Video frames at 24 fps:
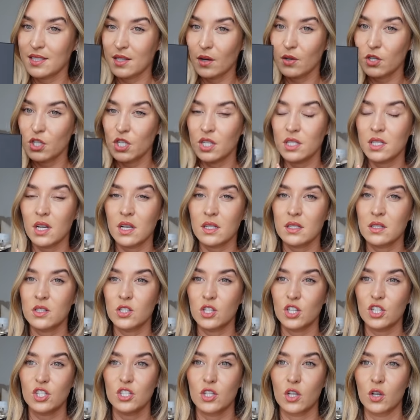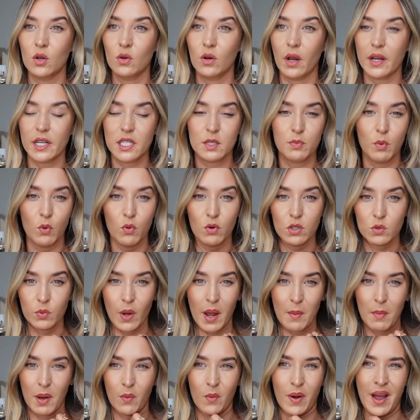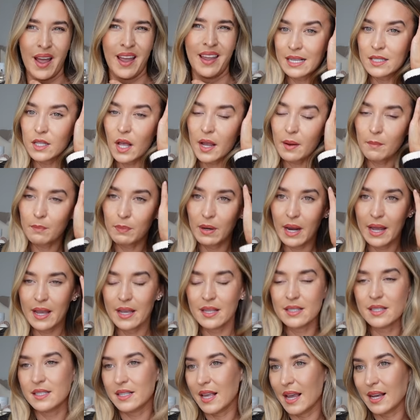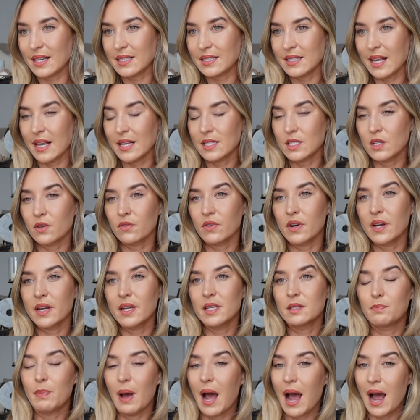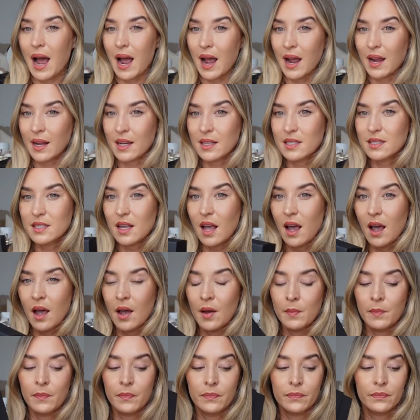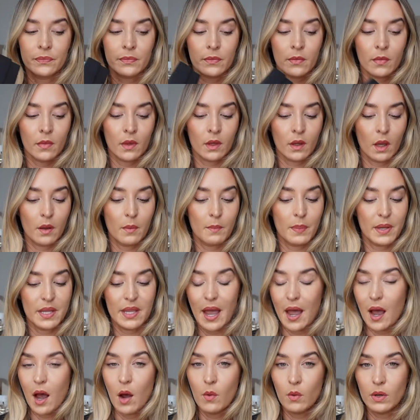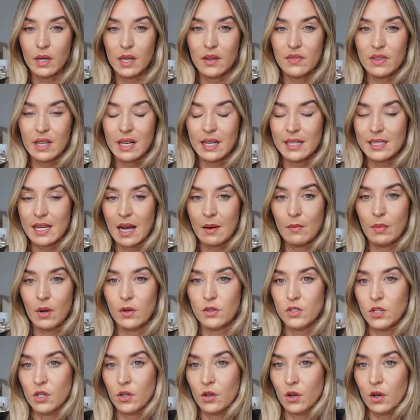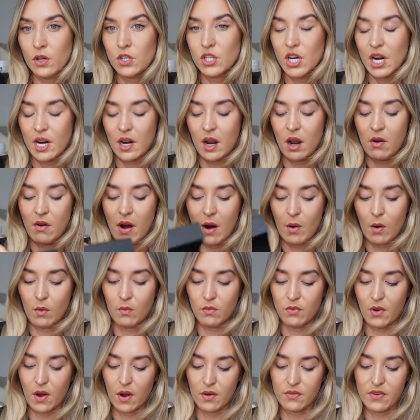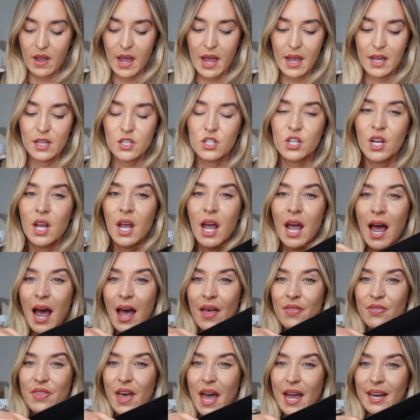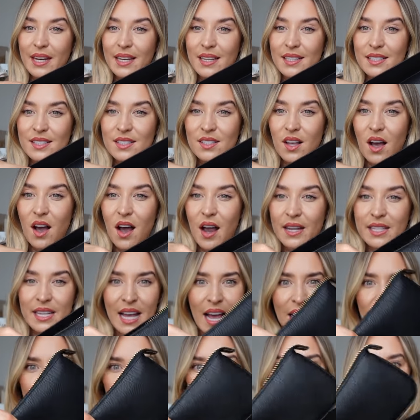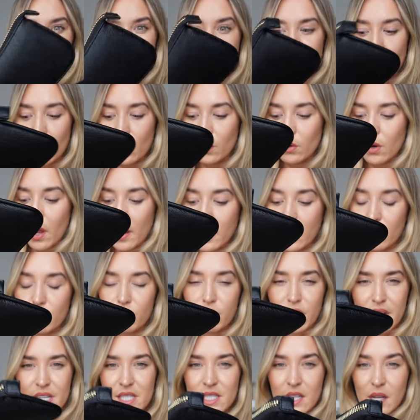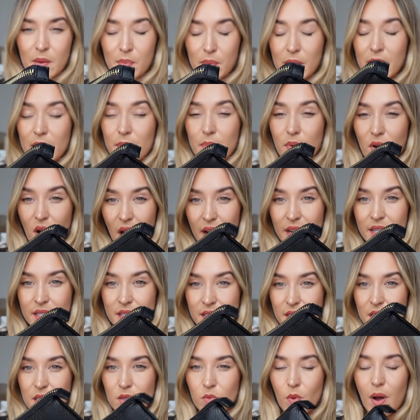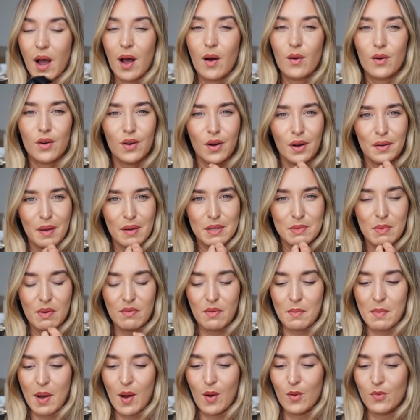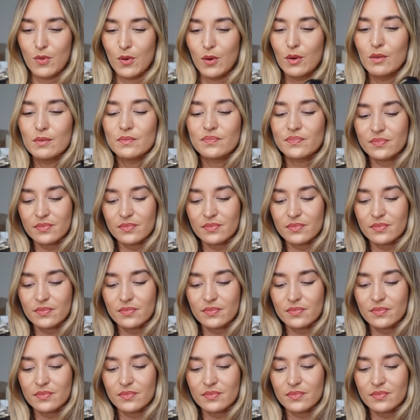So she doesn't just do like sportswear, by the way. There's like blazers, accessories, bags. But yeah, I will leave the link down below so you can go and check her out on Farfetch. And then inside, it actually is so like reasonably priced as well. God, that was a bit of a mouthful.